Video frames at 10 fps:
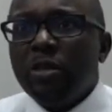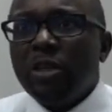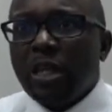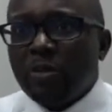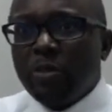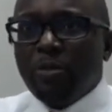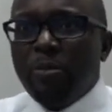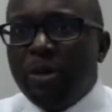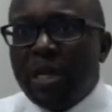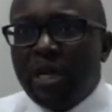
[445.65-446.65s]
That's the way we
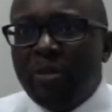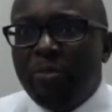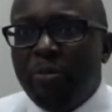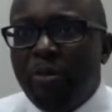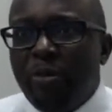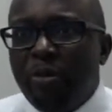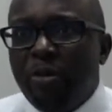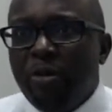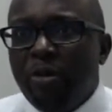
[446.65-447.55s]
protecting people,